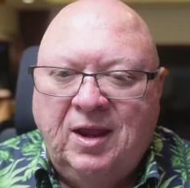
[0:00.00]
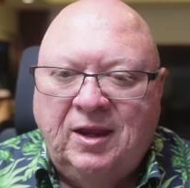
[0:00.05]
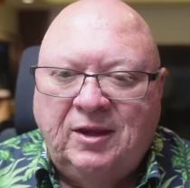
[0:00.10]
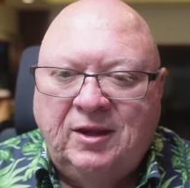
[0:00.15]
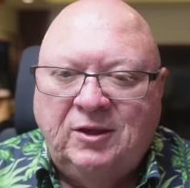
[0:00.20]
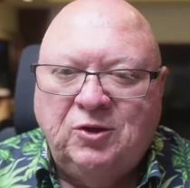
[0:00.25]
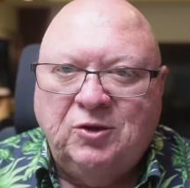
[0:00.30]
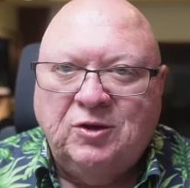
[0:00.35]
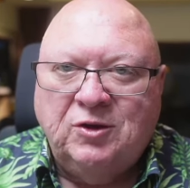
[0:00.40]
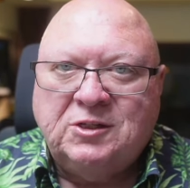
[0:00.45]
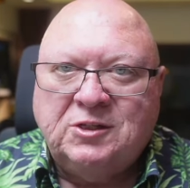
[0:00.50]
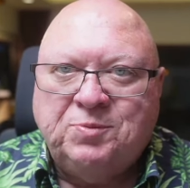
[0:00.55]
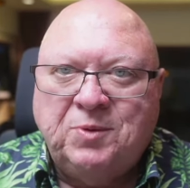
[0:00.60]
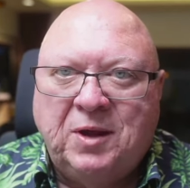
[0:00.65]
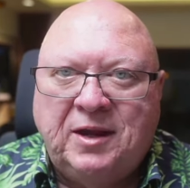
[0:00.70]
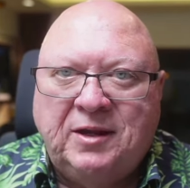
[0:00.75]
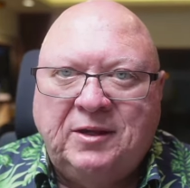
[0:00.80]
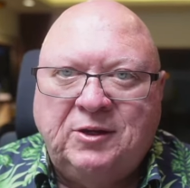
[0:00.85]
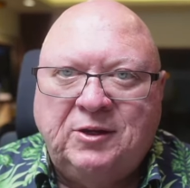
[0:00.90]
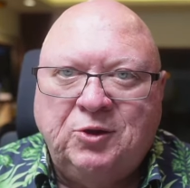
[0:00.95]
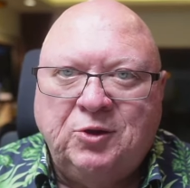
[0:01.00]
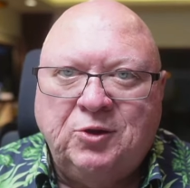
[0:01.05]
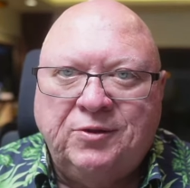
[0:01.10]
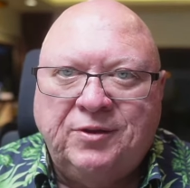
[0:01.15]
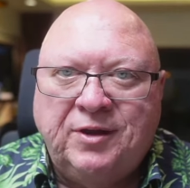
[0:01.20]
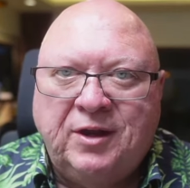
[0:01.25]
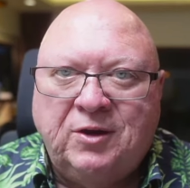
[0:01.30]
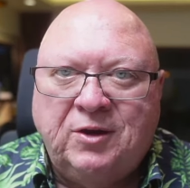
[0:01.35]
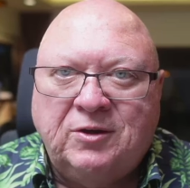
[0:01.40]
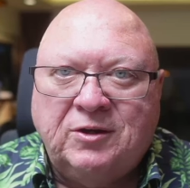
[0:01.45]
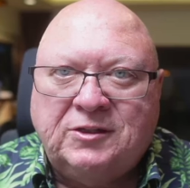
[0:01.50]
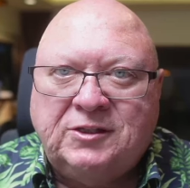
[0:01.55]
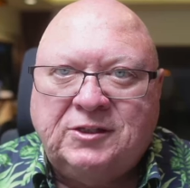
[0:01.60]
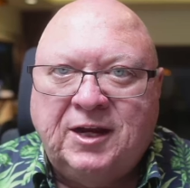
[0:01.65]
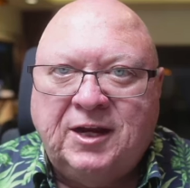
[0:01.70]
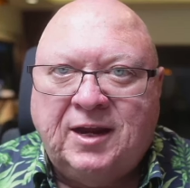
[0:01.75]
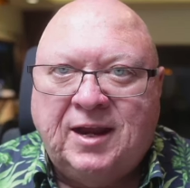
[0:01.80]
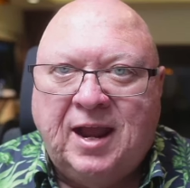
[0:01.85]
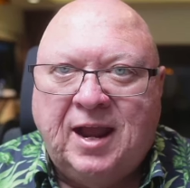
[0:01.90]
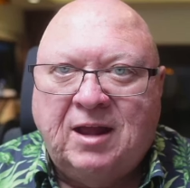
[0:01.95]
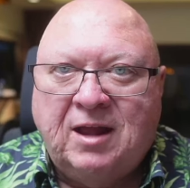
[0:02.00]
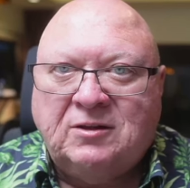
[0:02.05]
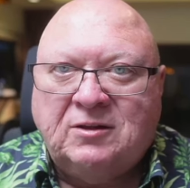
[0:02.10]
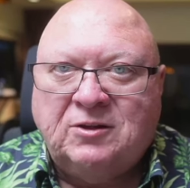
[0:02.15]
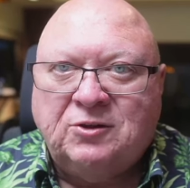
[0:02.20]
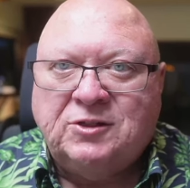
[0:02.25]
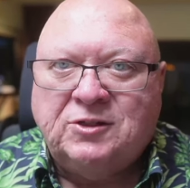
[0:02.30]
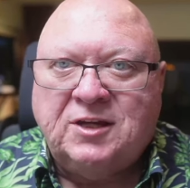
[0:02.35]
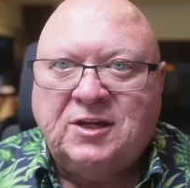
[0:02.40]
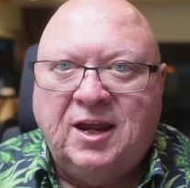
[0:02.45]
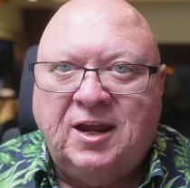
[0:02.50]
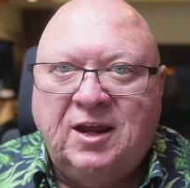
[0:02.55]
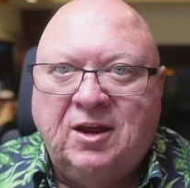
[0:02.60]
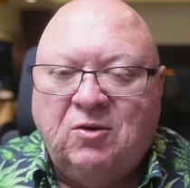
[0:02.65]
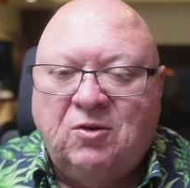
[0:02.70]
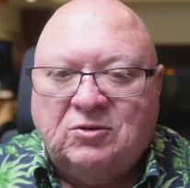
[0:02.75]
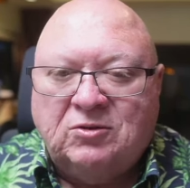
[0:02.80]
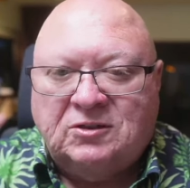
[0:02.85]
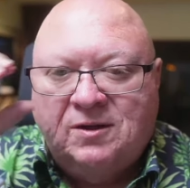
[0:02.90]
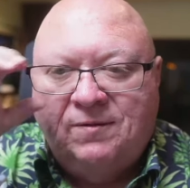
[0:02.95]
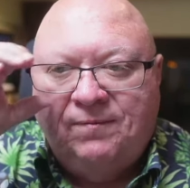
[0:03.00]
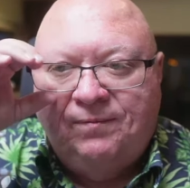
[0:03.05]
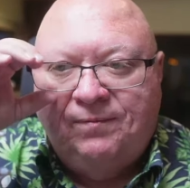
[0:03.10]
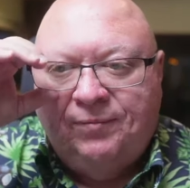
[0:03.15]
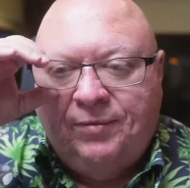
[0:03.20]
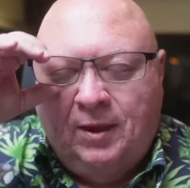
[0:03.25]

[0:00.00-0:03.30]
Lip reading: And you'd explain that you're there to check out their scales.